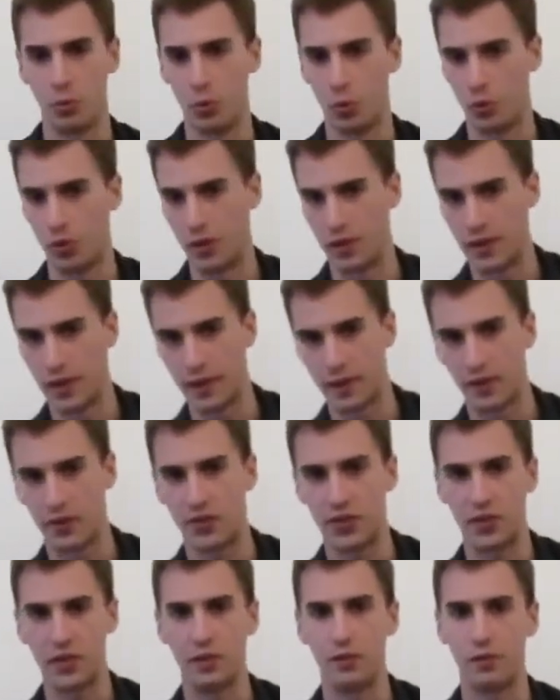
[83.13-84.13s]
or the
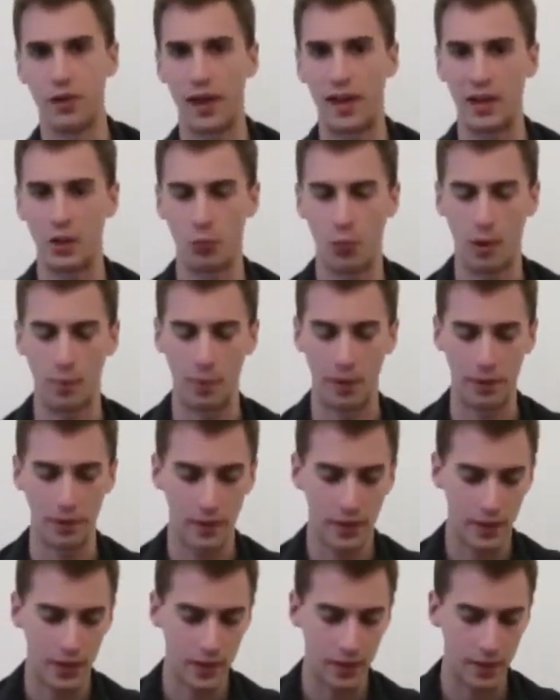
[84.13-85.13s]
legacy of Aweber,